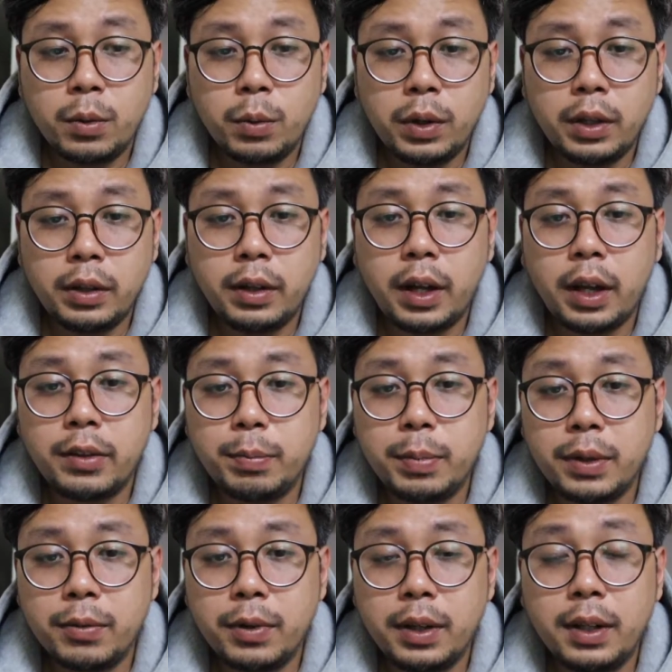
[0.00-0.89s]
Well, it has
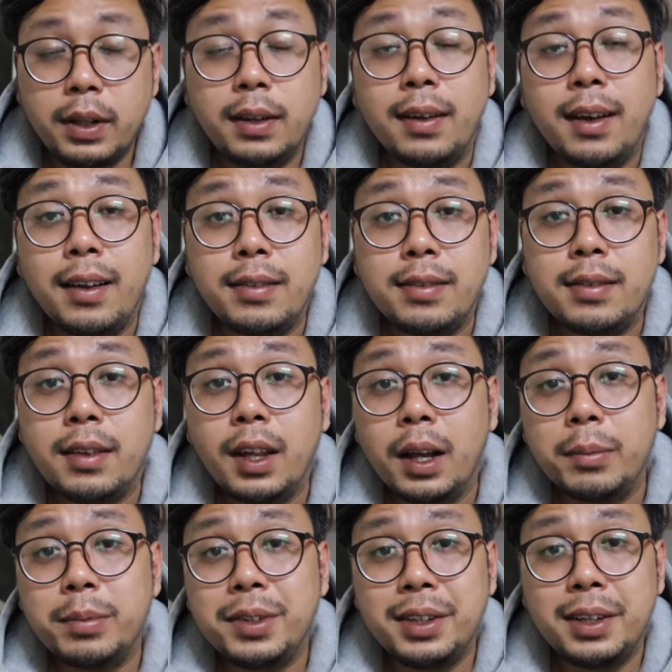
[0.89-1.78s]
been raining
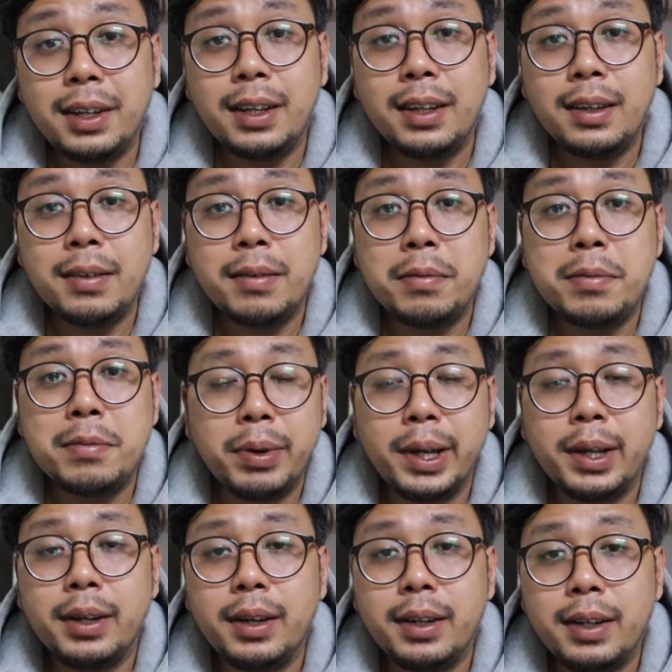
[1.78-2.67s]
non-stop today,
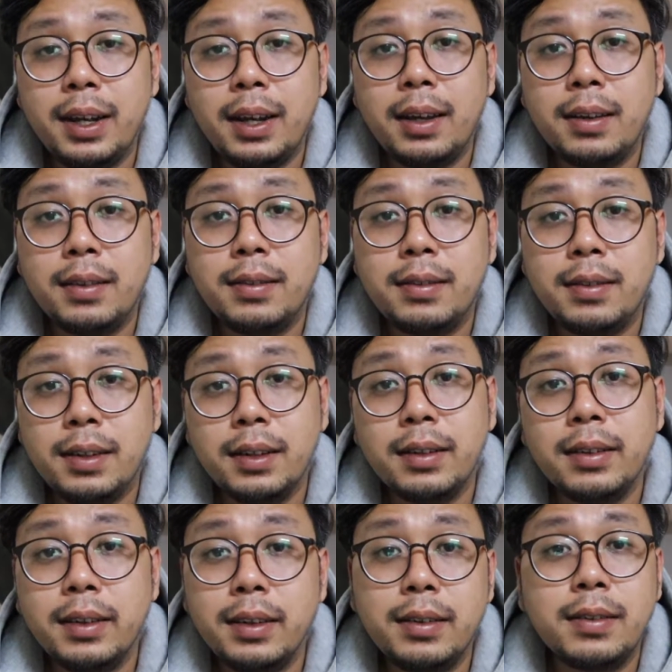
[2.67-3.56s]
but a day
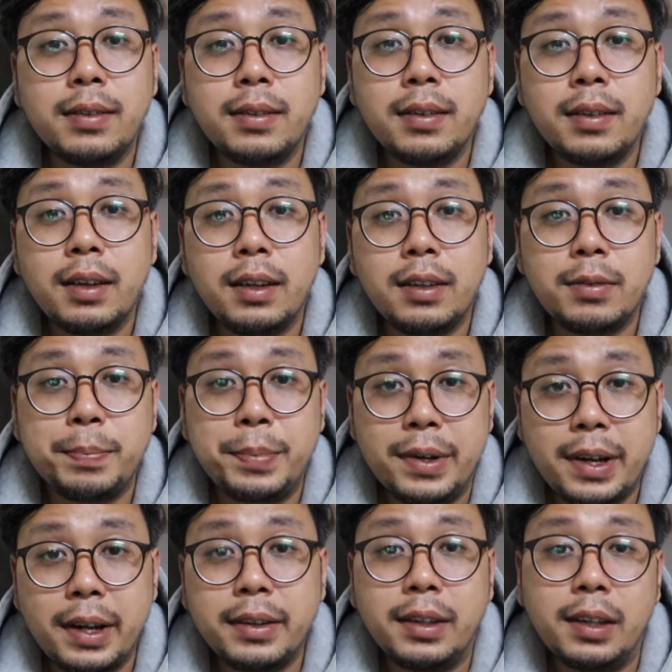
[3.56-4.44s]
still needs its
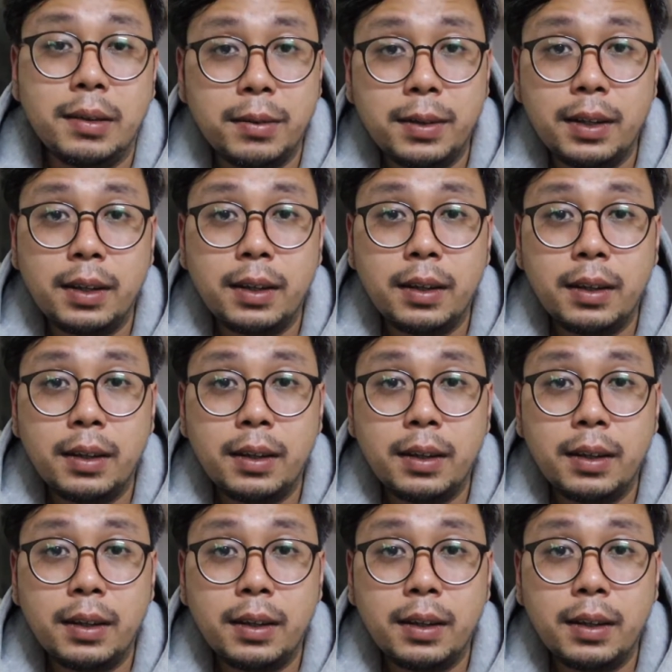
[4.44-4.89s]
productivity.